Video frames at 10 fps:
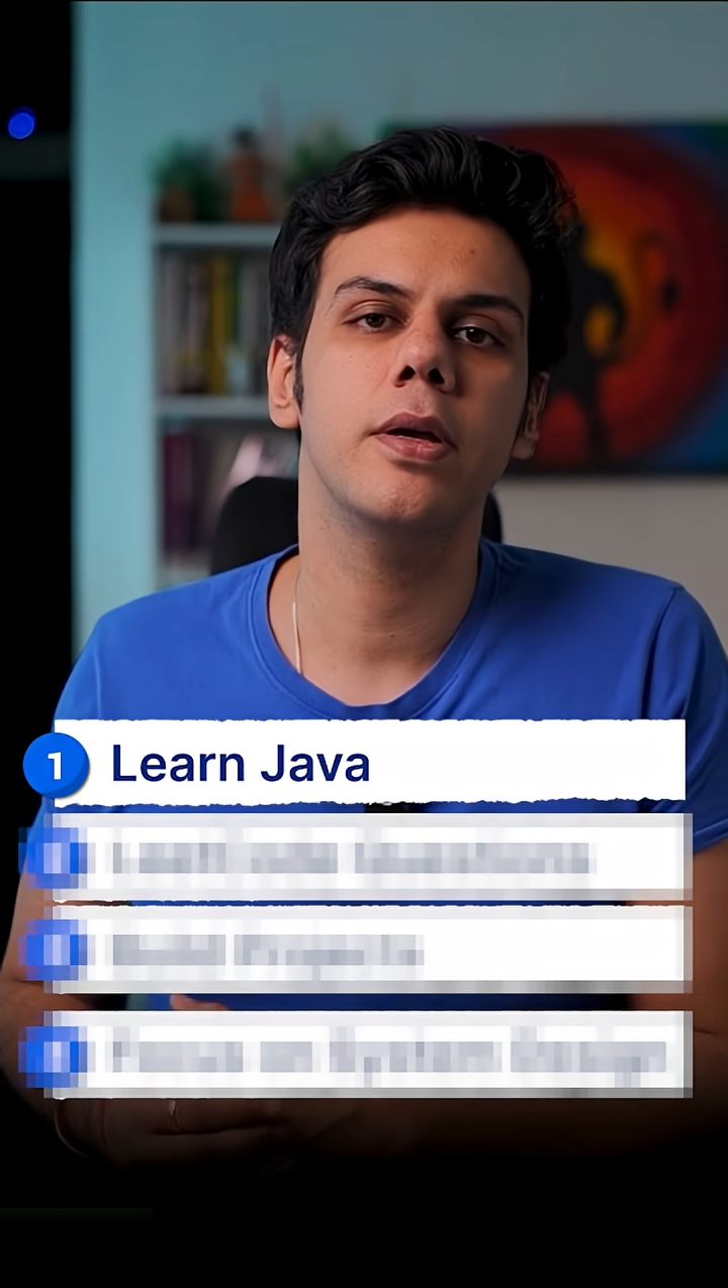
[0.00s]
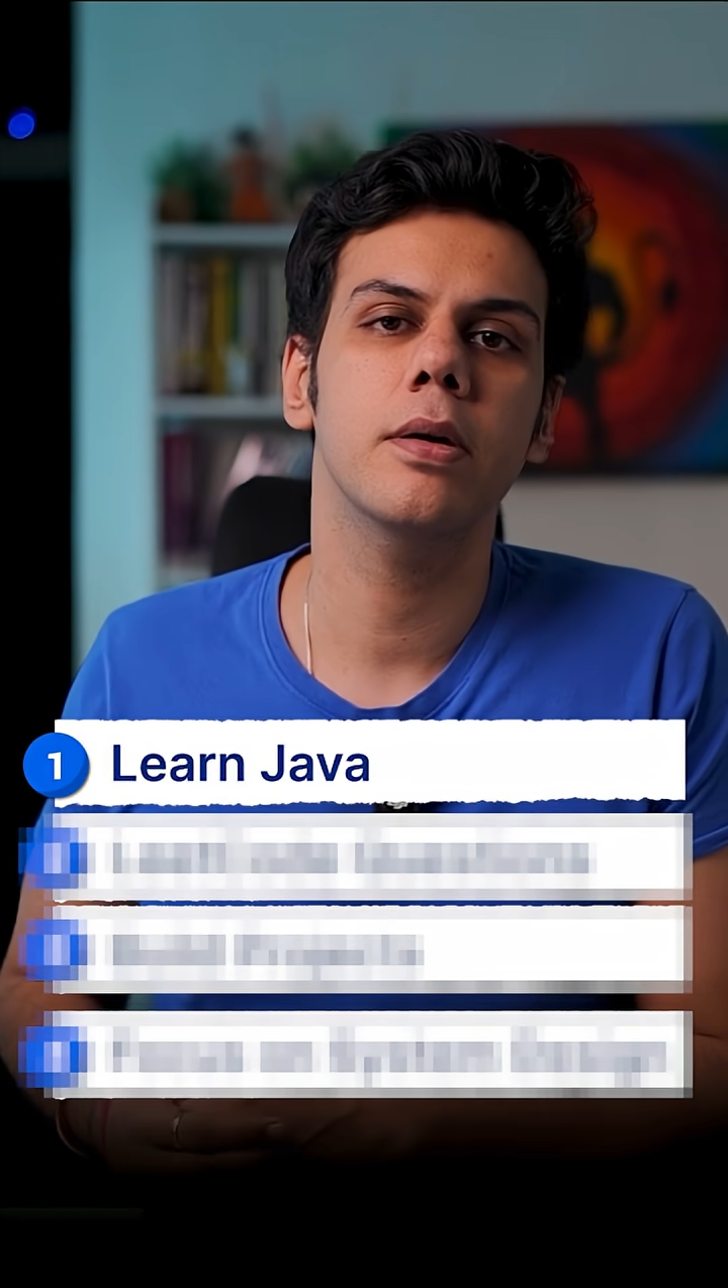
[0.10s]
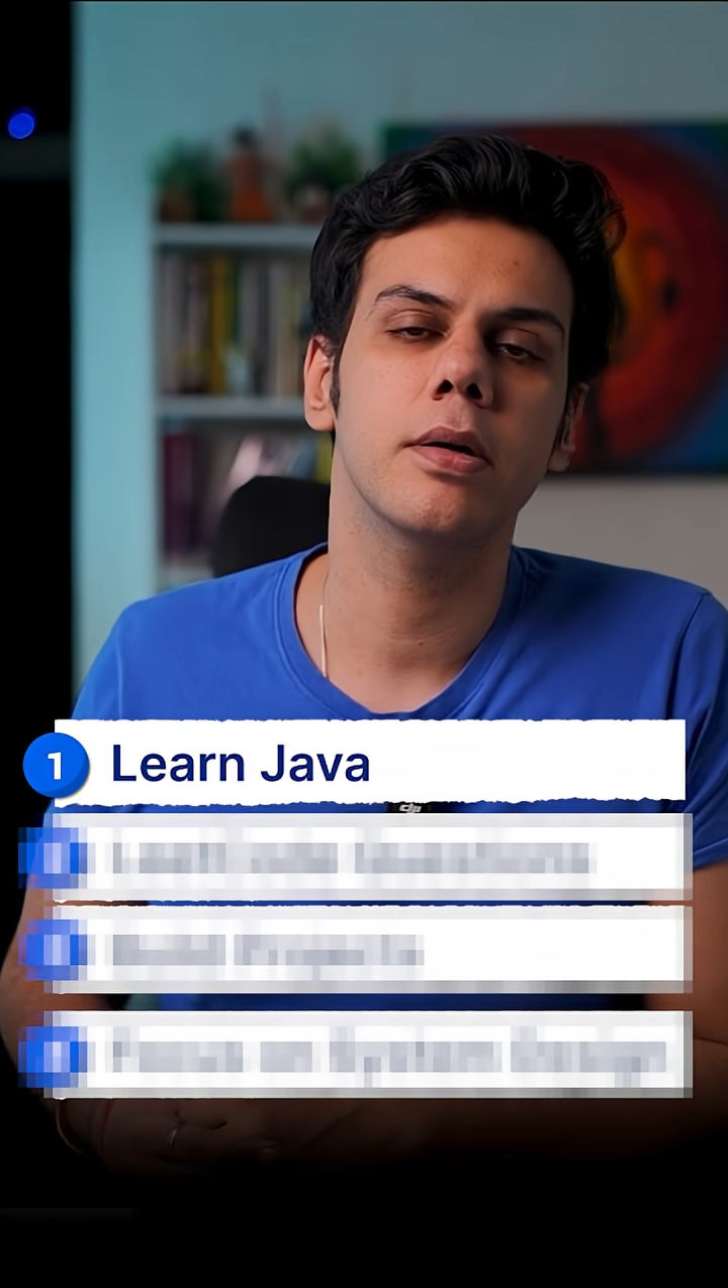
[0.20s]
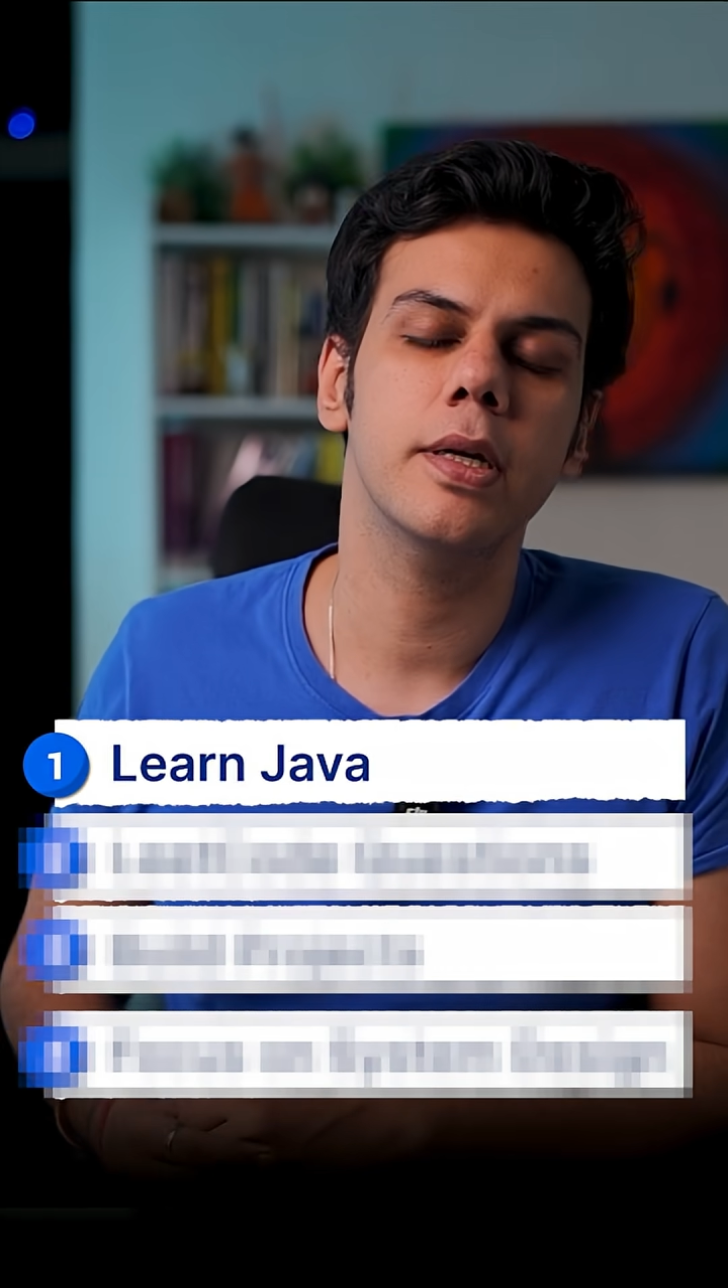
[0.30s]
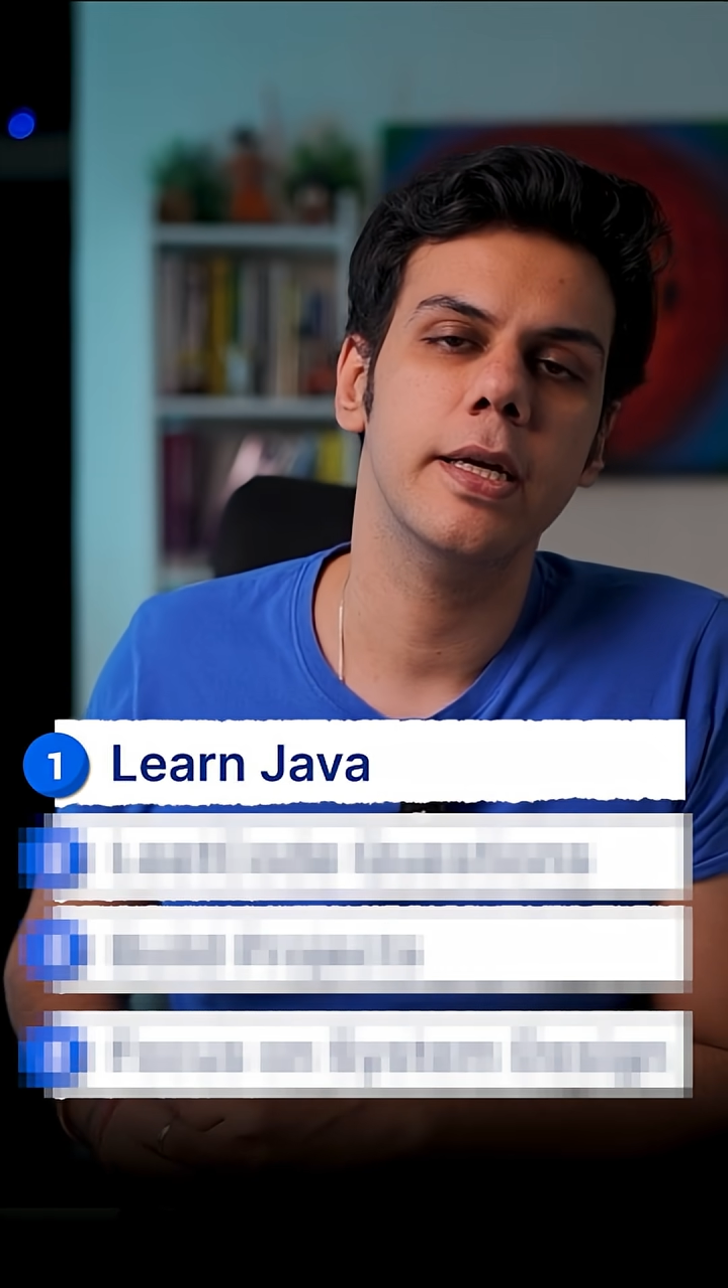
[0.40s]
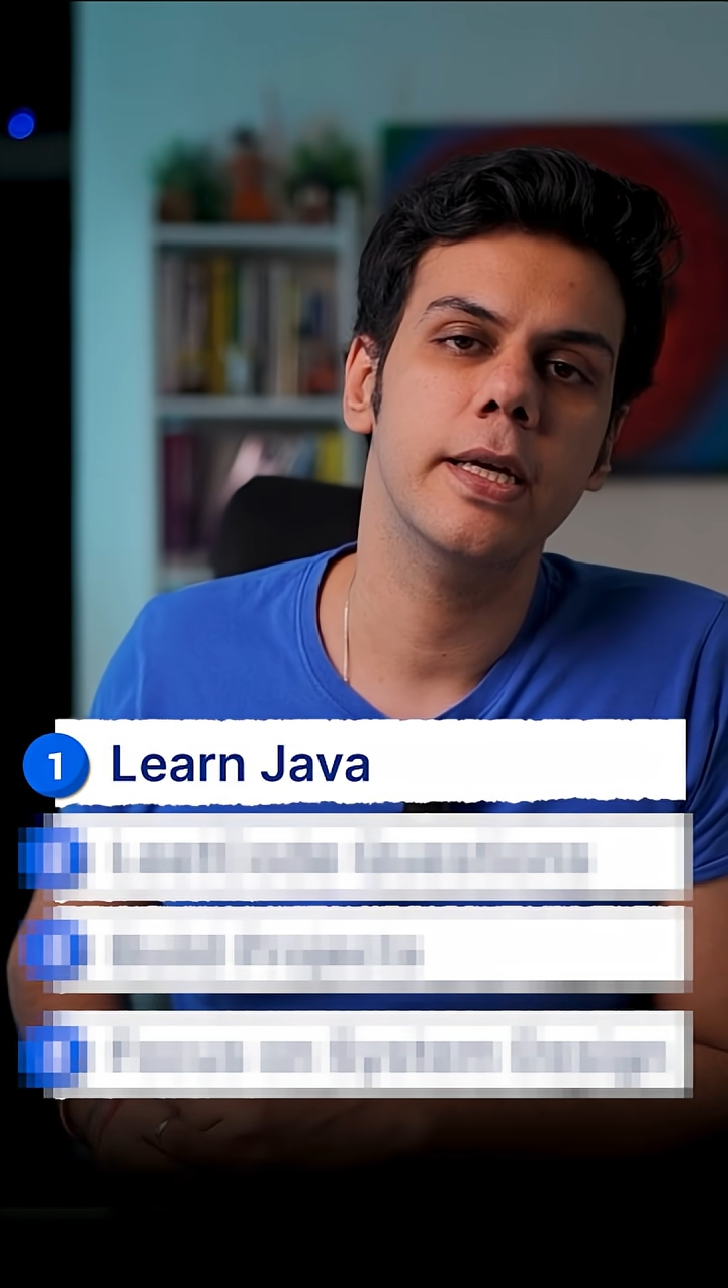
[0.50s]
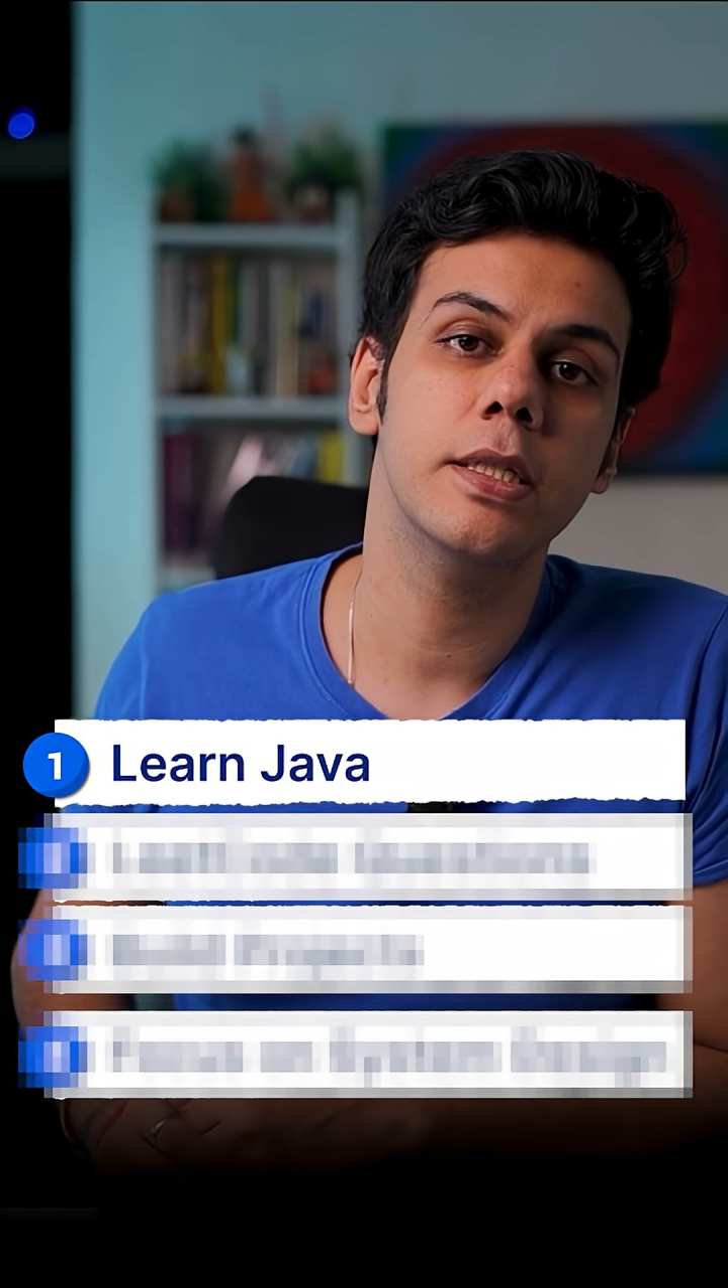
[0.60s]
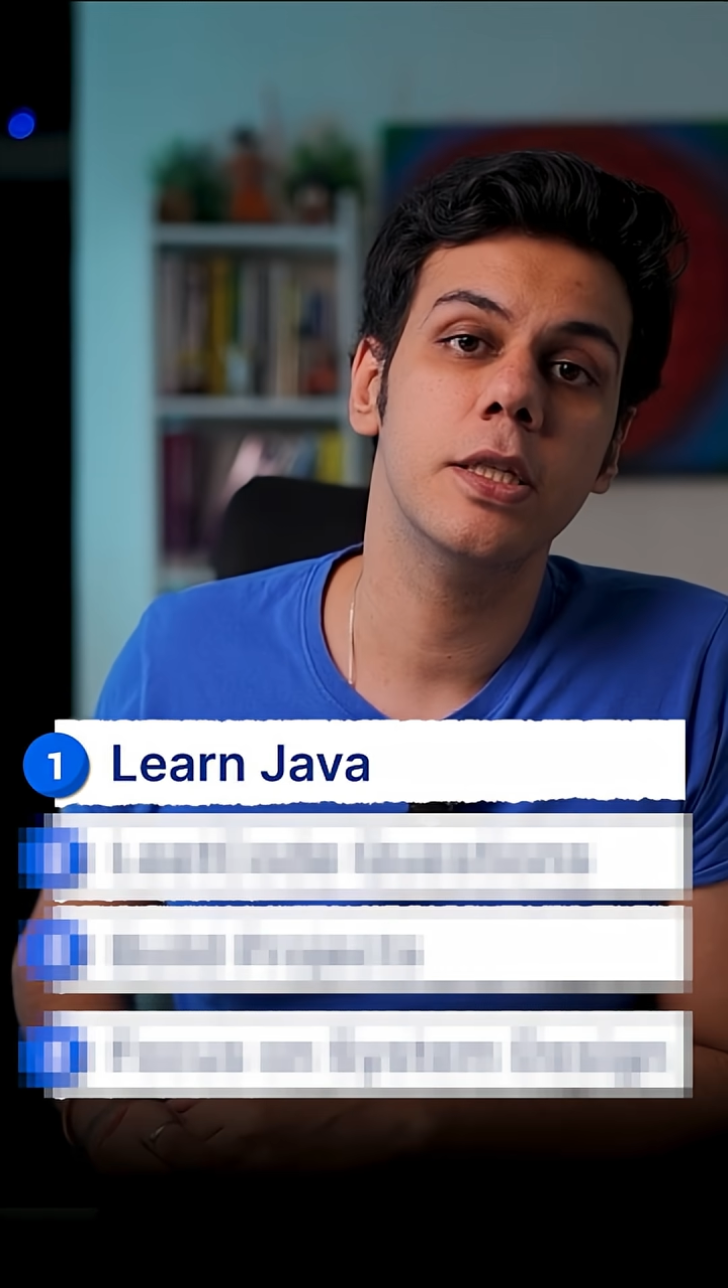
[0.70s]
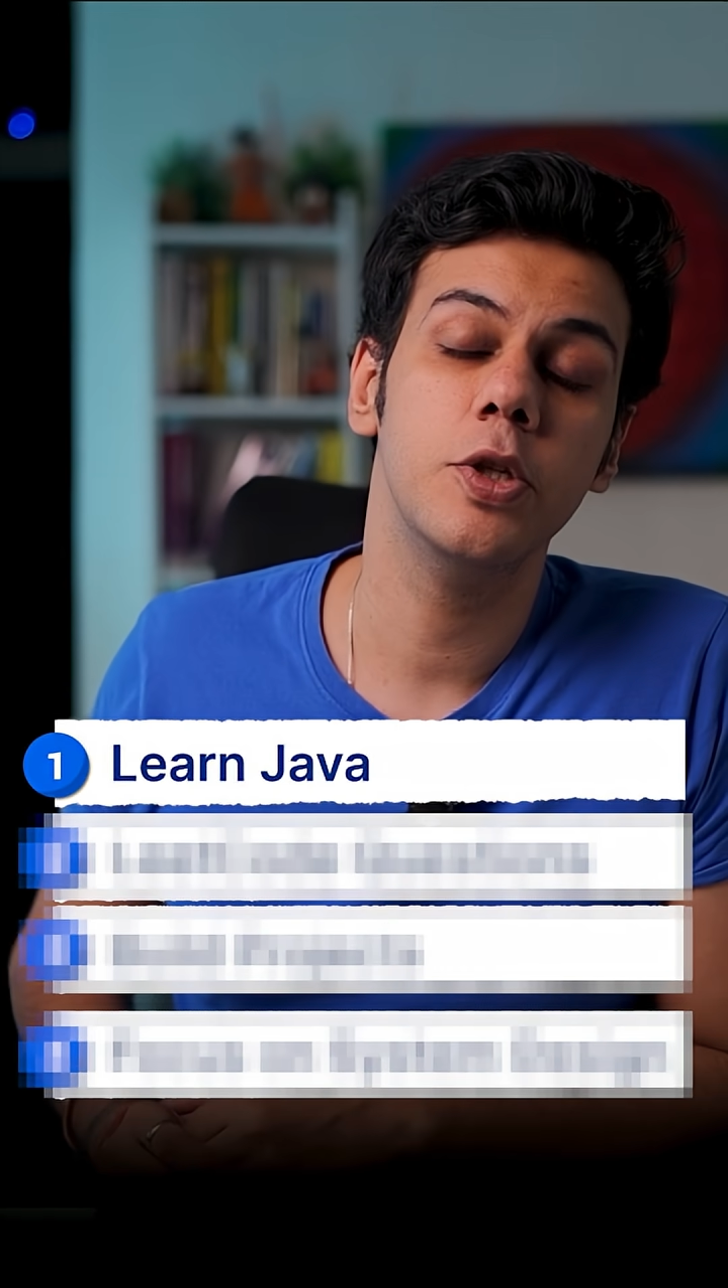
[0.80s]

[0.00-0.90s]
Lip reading: here is